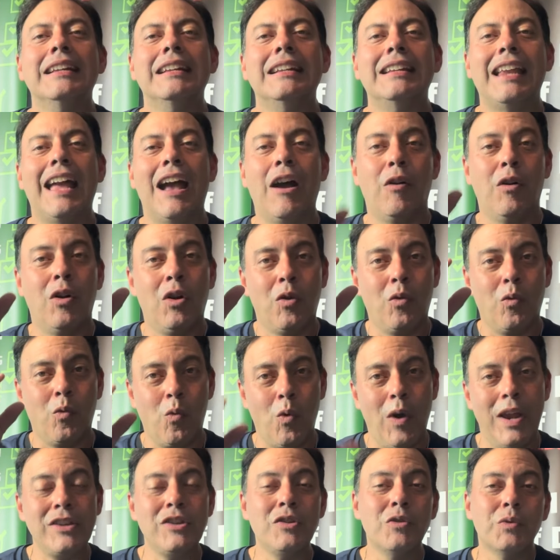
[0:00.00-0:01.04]
Now,
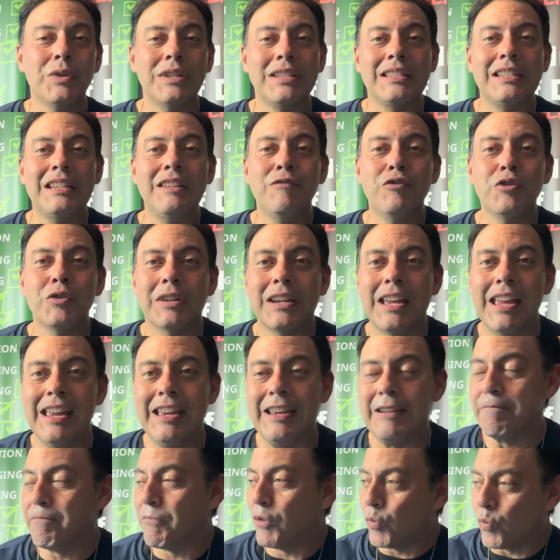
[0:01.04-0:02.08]
when you receive your
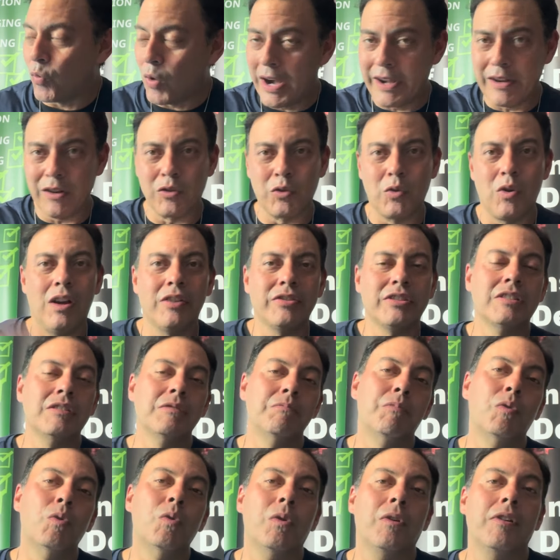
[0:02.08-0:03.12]
cane right across the
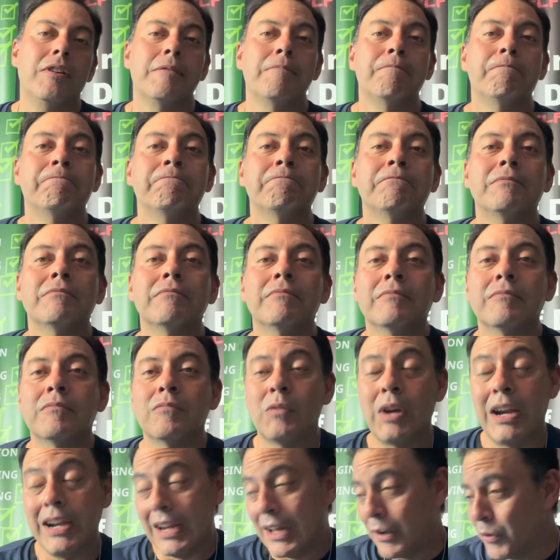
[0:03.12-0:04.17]
board, right, it